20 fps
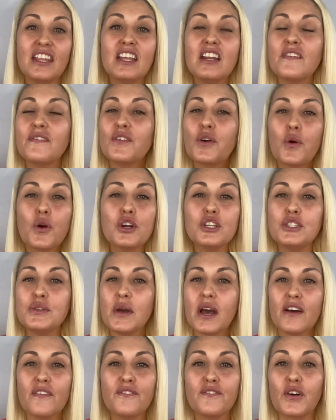then of course you
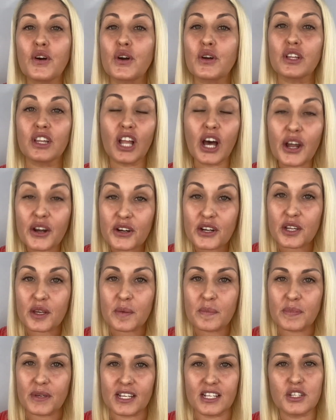have Fort Lauderdale
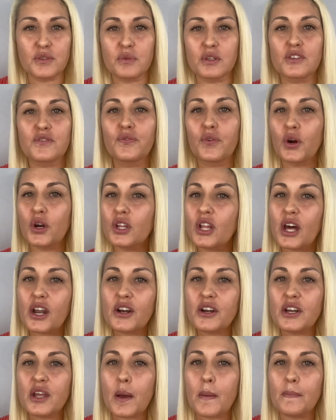Beach, which Fort
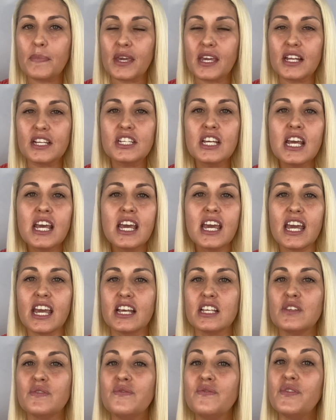Lauderdale Beach
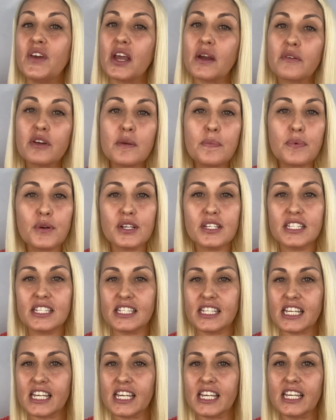is very
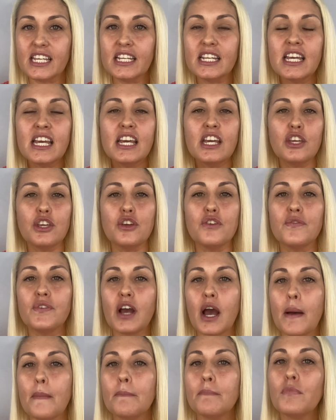pristine. You've
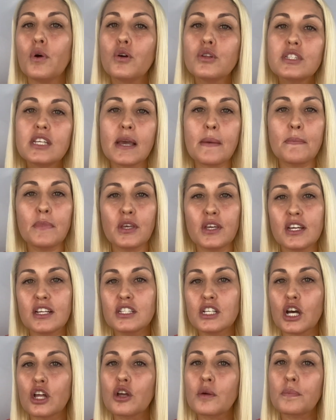got
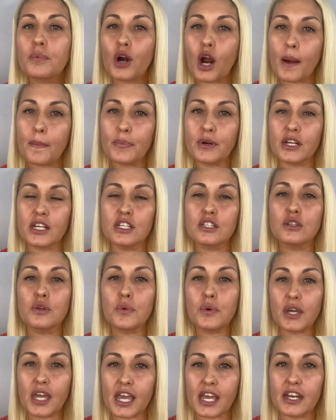multi-million-dollar properties
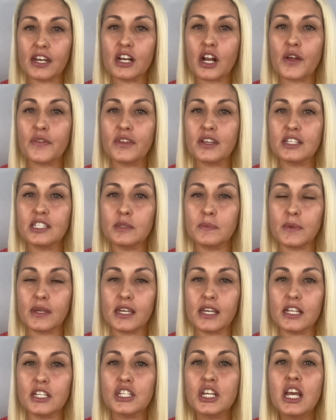located on this
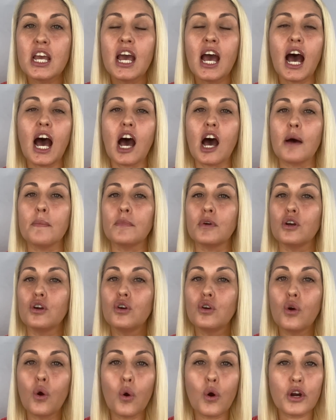beach.
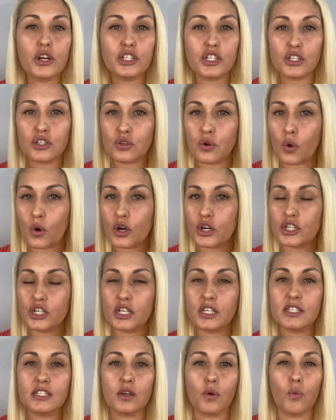
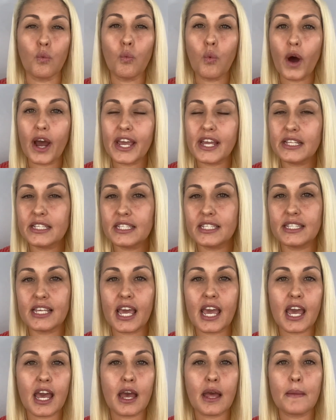Gorgeous white
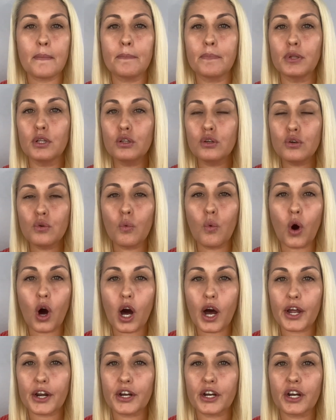sand, blue
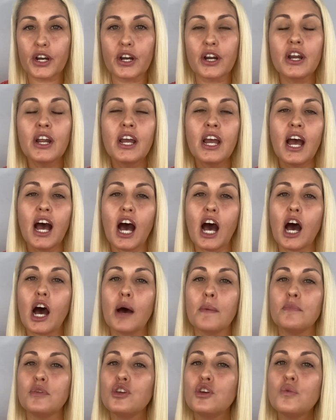water.
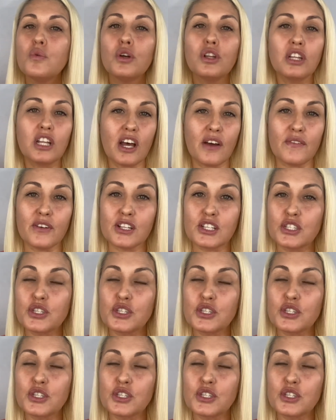You will love it.